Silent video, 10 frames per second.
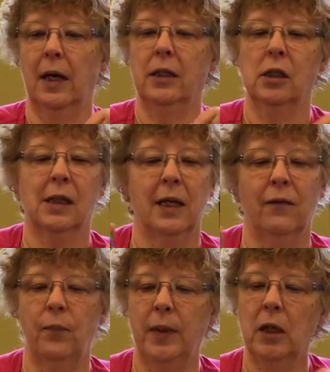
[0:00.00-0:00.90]
I just kind
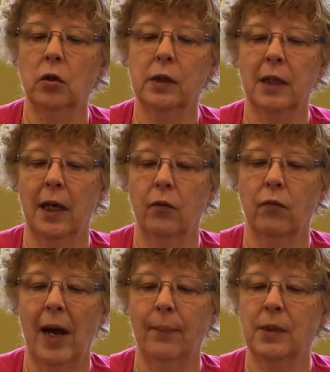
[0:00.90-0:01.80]
of peeled it and
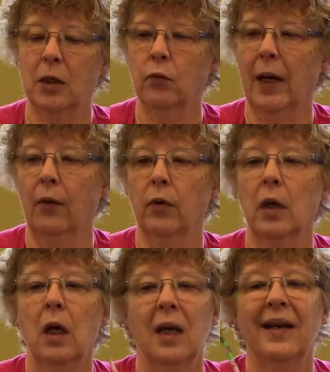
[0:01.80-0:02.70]
wrapped it around.
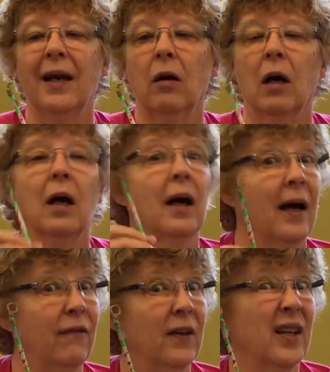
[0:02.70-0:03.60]
Now,
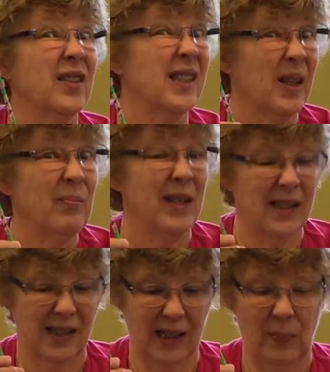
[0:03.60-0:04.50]
I found out some may
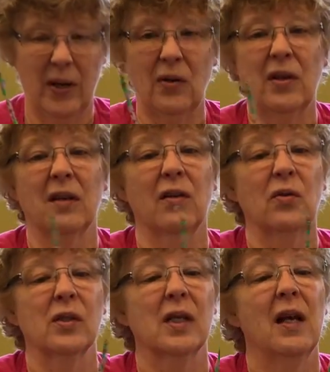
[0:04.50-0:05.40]
stick better than
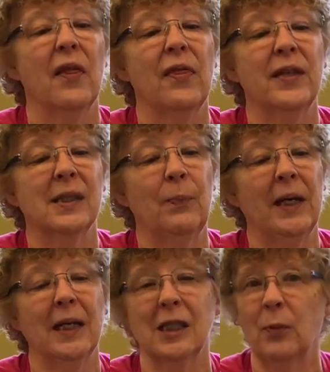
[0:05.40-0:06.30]
others. This
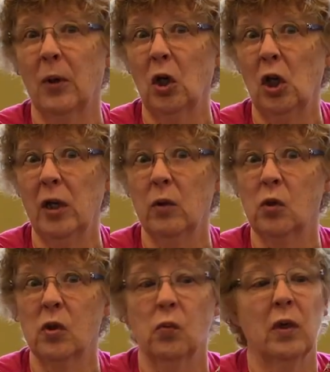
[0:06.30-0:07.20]
pink sparkly, which
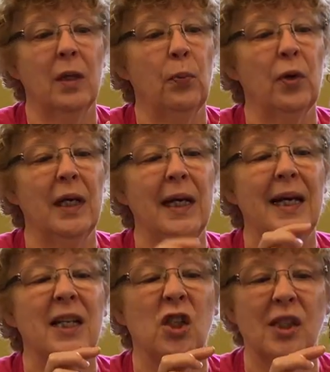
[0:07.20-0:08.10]
was really pretty,
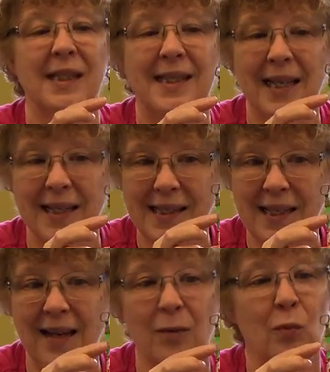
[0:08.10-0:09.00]
just does
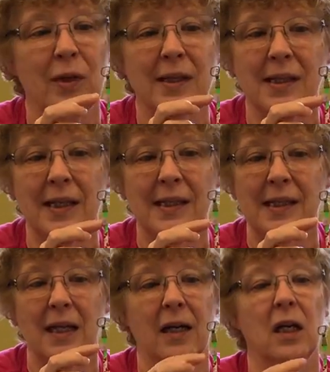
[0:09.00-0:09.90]
not want to stay
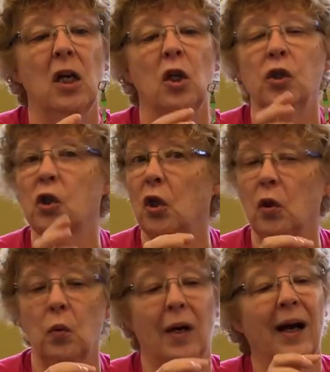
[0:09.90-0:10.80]
stuck.
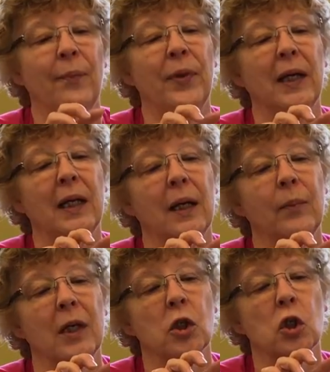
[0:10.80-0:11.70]
So I'm thinking I'm
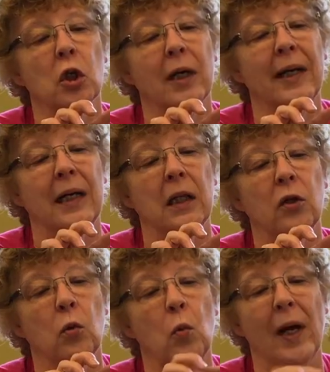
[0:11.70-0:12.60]
going to try a
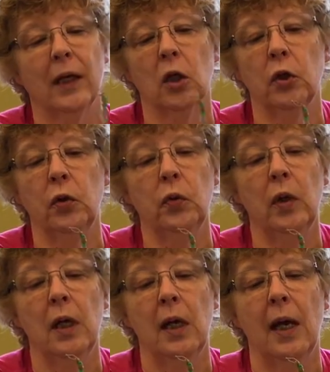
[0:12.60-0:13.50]
little wet glue
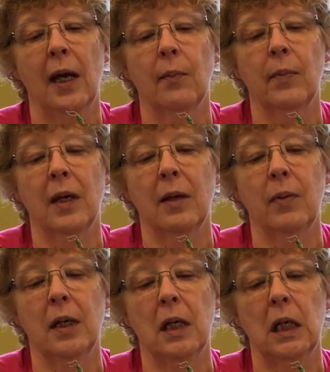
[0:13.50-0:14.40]
and
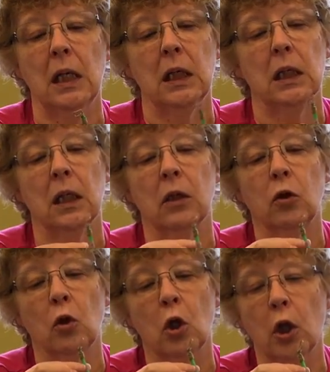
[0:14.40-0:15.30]
maybe a
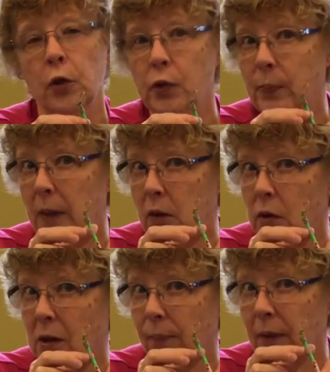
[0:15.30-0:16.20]
little clothespin or
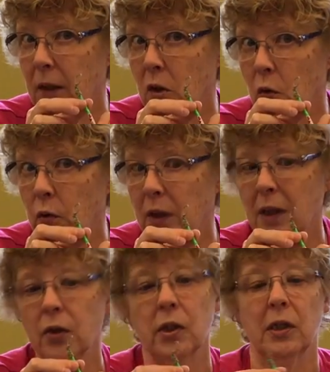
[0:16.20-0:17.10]
something to hold it
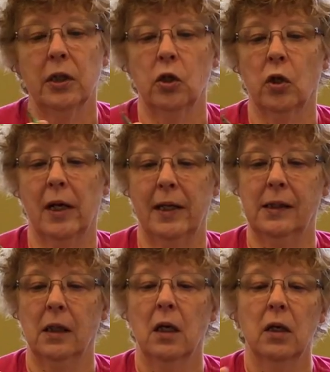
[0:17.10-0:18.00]
there till it
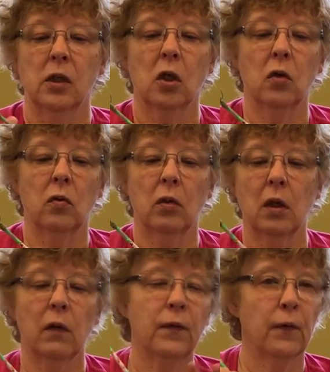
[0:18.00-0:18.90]
dries. So, you
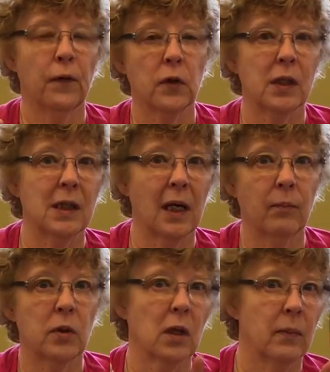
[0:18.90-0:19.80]
know, if your first
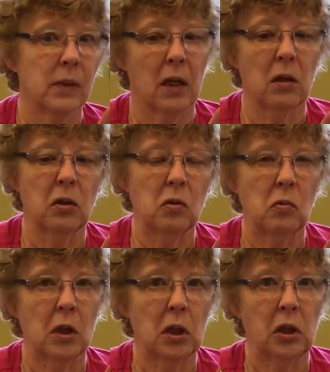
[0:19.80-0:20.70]
attempt comes out a little
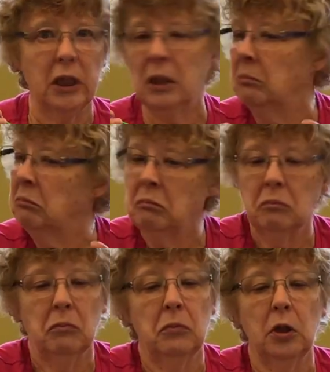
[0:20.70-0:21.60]
wonkily,
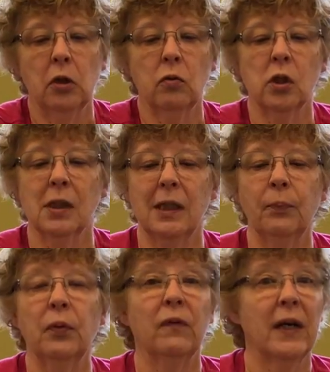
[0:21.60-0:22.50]
you know, just
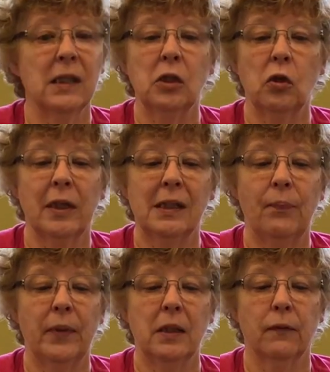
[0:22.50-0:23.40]
improvise and try
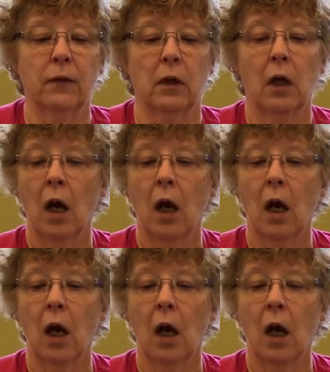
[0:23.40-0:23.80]
something different.